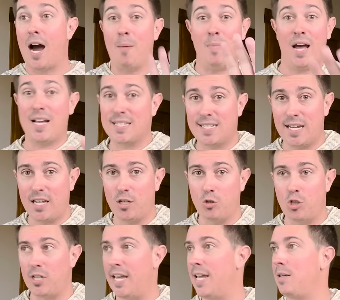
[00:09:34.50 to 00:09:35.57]
I'm not saying you
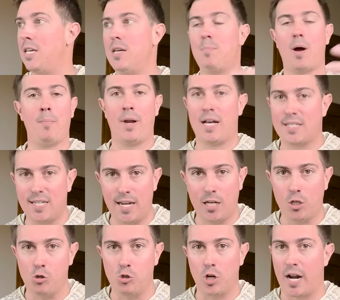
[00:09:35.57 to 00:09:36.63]
should gatekeep. I'm not
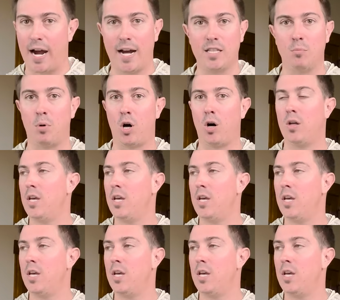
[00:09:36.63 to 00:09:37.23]
saying you should hide the ball.